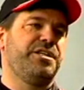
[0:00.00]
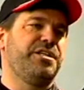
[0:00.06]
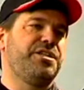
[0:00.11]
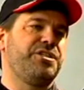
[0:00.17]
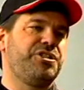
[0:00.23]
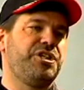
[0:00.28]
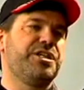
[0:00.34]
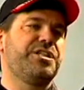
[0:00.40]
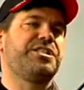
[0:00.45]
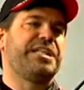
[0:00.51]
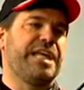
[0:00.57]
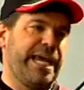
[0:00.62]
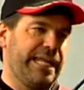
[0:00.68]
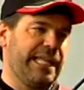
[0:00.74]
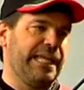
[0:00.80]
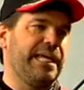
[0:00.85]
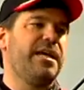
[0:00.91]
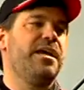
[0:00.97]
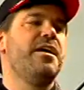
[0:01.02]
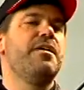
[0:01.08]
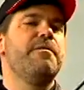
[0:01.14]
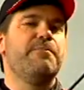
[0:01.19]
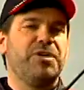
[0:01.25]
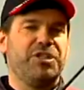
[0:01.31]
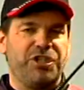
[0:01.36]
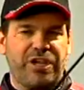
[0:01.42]
It is just deadly,
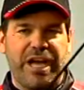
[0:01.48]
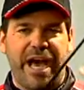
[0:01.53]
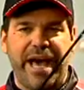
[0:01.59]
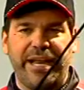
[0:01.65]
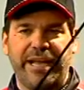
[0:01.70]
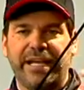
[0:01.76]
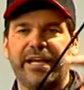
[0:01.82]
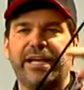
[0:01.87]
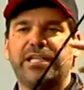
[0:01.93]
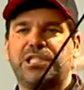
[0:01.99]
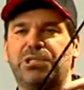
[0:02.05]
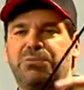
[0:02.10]
but you gotta get it